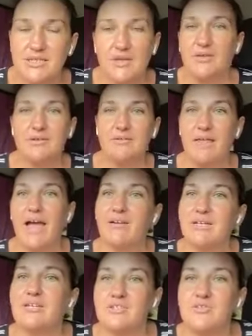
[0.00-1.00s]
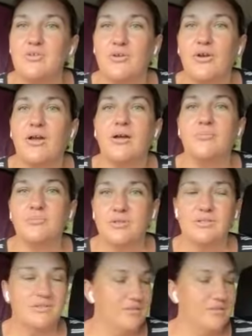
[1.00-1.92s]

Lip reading: So how can it do no harm?